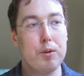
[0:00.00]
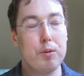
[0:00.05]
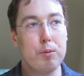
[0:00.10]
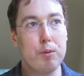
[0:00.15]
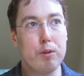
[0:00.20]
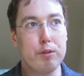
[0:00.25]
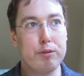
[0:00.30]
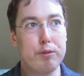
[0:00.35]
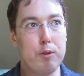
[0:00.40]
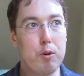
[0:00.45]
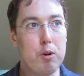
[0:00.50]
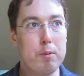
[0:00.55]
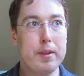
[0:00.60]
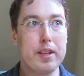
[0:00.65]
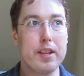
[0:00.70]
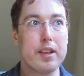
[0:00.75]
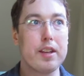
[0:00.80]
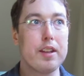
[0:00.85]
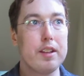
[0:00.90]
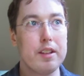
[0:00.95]

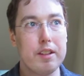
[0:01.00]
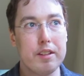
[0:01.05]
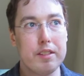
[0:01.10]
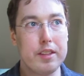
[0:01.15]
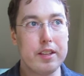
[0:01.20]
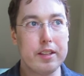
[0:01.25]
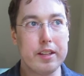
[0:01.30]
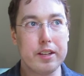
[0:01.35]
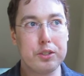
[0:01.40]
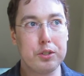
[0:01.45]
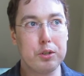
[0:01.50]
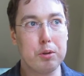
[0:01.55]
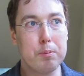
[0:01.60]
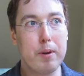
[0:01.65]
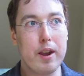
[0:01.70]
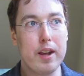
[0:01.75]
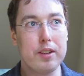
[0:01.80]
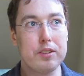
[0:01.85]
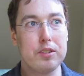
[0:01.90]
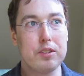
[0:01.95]
reforming the electoral
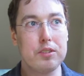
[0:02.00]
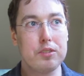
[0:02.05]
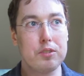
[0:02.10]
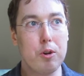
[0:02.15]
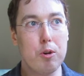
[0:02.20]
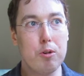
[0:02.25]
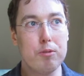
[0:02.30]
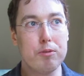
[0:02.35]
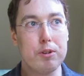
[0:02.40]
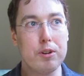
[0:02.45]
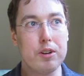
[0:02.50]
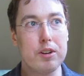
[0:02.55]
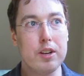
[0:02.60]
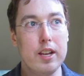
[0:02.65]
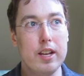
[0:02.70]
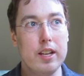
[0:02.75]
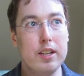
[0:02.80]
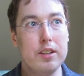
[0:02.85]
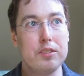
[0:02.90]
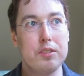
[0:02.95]
process
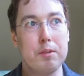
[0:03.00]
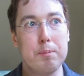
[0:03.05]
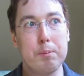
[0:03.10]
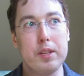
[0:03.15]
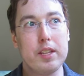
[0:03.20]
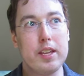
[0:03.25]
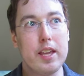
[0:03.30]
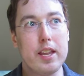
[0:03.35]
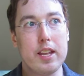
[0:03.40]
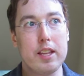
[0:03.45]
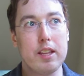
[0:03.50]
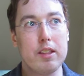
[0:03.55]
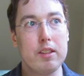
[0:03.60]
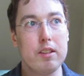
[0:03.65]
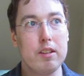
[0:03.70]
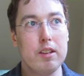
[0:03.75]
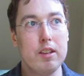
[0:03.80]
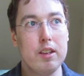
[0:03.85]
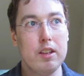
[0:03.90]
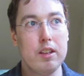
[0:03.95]
over simply getting